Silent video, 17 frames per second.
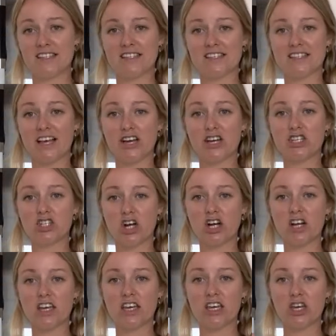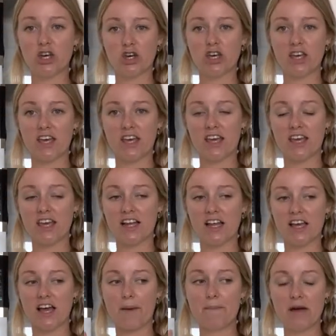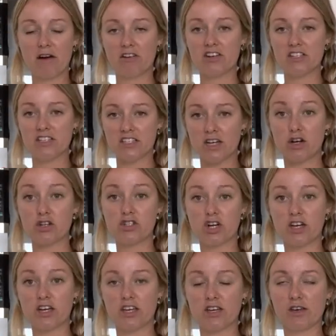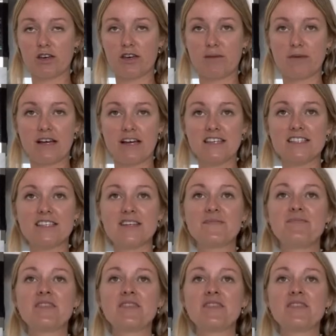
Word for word: It's like a chunky cookie, like American style chunky cookie place.